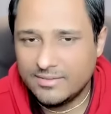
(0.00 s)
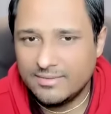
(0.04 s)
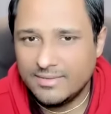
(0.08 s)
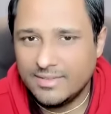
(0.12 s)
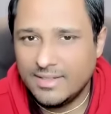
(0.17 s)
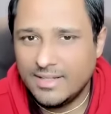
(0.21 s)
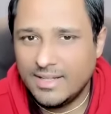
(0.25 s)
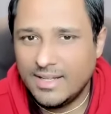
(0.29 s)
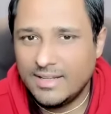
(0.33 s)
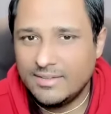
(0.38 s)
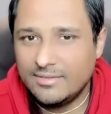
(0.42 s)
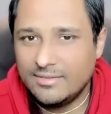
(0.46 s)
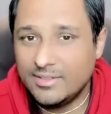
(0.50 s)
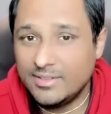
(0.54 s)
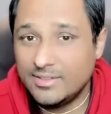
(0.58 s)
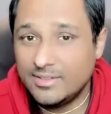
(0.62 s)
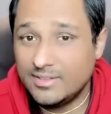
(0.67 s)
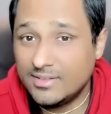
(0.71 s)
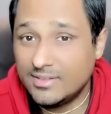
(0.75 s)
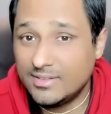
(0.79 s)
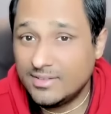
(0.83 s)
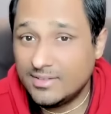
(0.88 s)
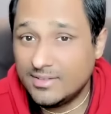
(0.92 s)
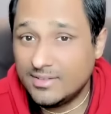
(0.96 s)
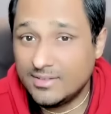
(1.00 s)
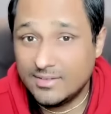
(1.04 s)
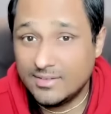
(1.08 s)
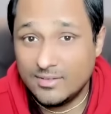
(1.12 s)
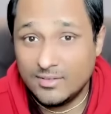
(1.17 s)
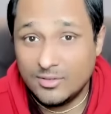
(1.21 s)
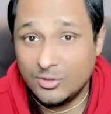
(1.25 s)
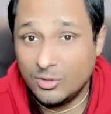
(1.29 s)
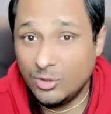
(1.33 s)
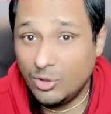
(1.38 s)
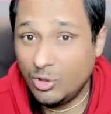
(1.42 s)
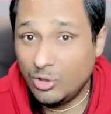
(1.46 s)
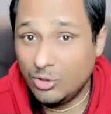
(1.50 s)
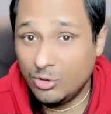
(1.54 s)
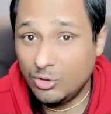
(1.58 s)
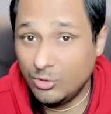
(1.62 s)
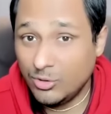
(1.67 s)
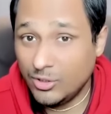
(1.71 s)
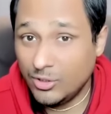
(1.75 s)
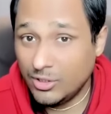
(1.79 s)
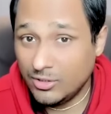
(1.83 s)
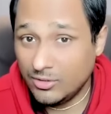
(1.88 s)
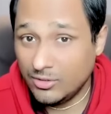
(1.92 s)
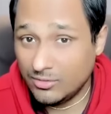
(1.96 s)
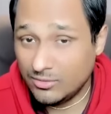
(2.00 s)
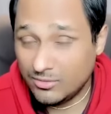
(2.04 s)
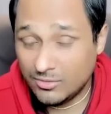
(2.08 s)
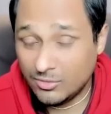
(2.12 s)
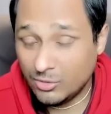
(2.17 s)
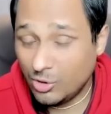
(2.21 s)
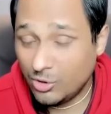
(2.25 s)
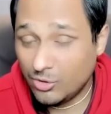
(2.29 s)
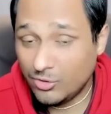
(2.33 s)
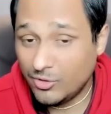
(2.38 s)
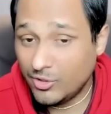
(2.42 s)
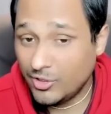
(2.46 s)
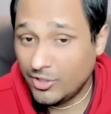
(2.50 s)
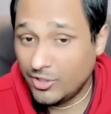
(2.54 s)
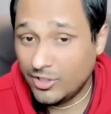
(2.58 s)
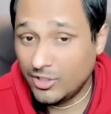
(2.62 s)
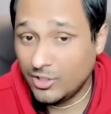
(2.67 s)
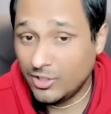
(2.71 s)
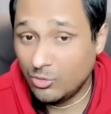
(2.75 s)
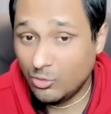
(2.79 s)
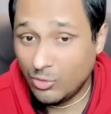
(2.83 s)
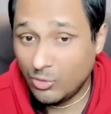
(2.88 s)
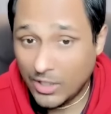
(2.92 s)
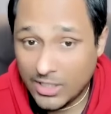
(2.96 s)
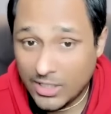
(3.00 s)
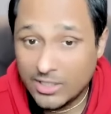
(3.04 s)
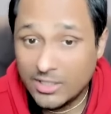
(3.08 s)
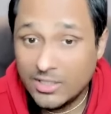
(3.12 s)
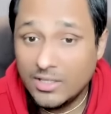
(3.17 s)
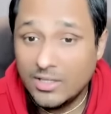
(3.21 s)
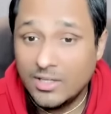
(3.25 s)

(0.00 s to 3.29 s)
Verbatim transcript: life is not doing, not treating you well,